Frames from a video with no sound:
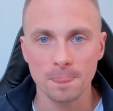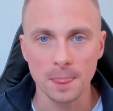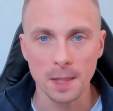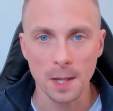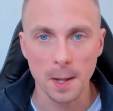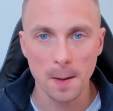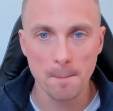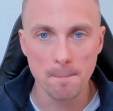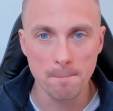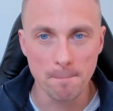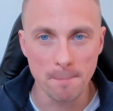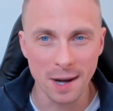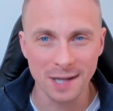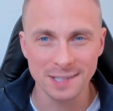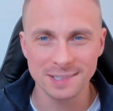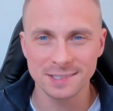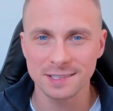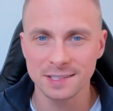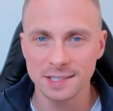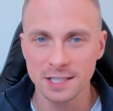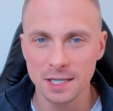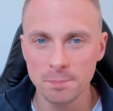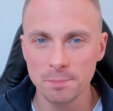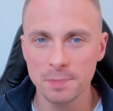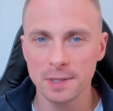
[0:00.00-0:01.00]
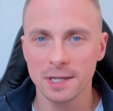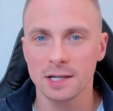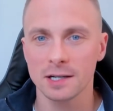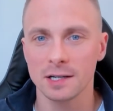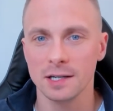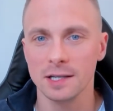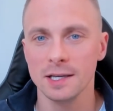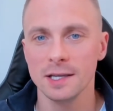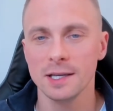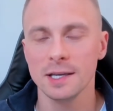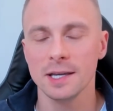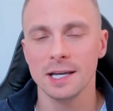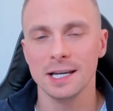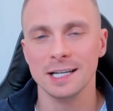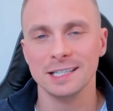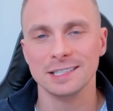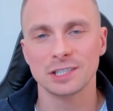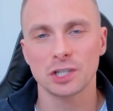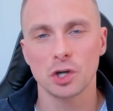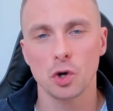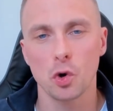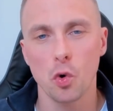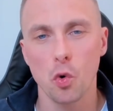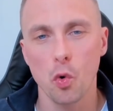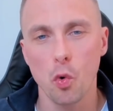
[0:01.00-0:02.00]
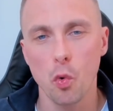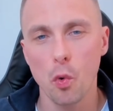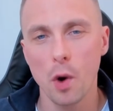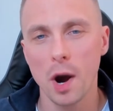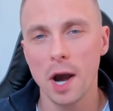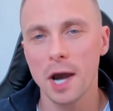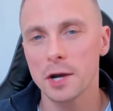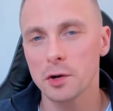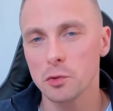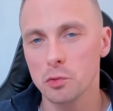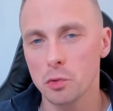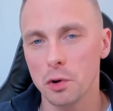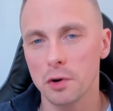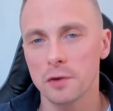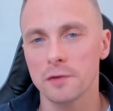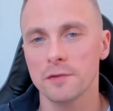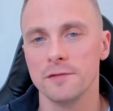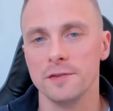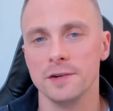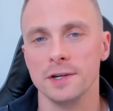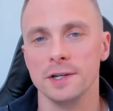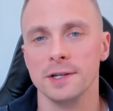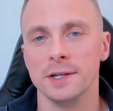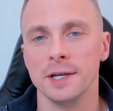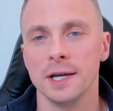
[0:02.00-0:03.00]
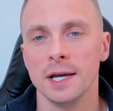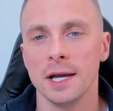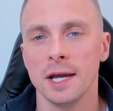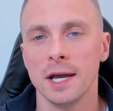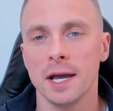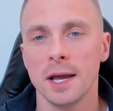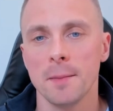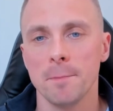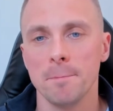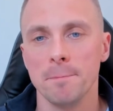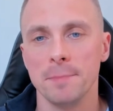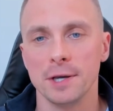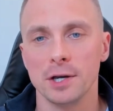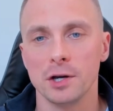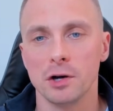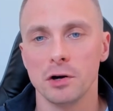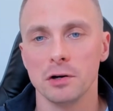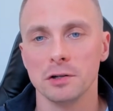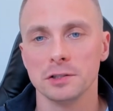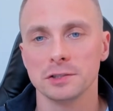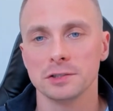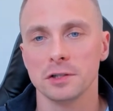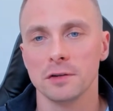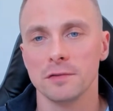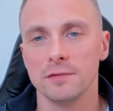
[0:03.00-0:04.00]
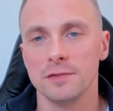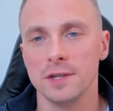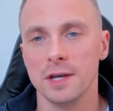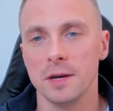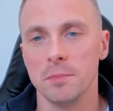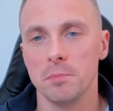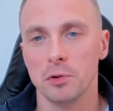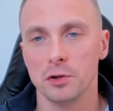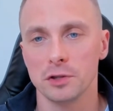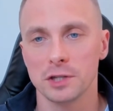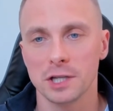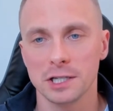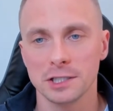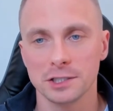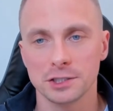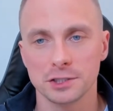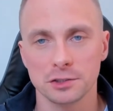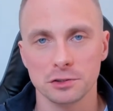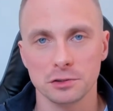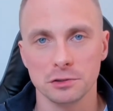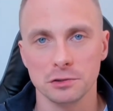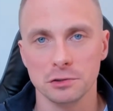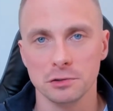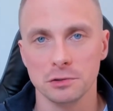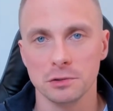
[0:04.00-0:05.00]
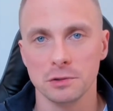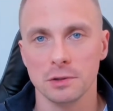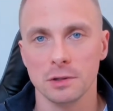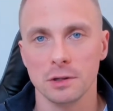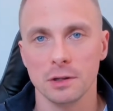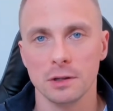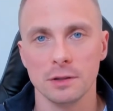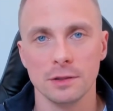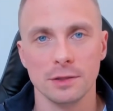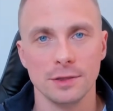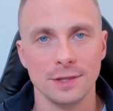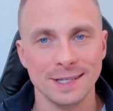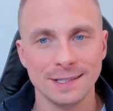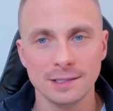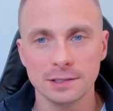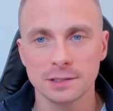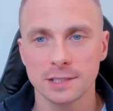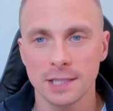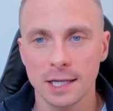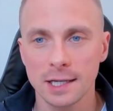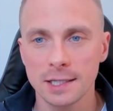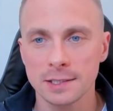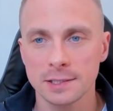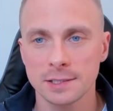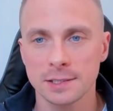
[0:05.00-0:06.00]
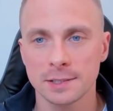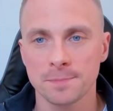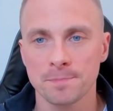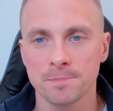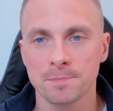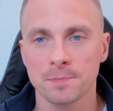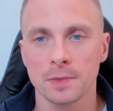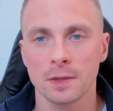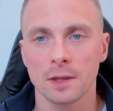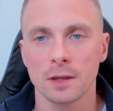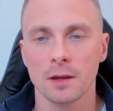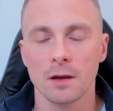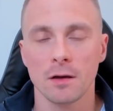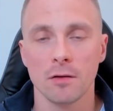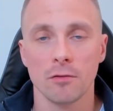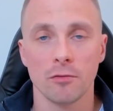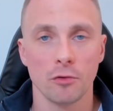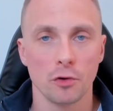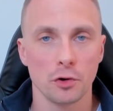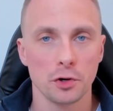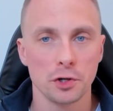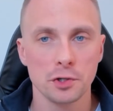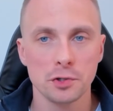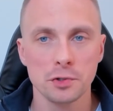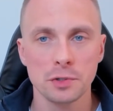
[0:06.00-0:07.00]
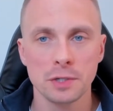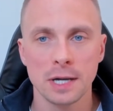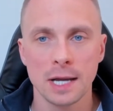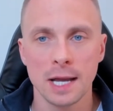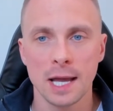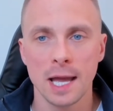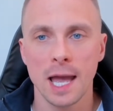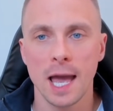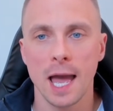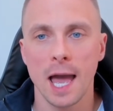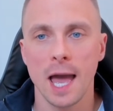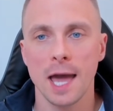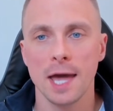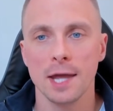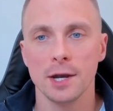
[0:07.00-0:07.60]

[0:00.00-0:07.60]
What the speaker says: But typically, it's quite worth it because of the potential deal size for you, and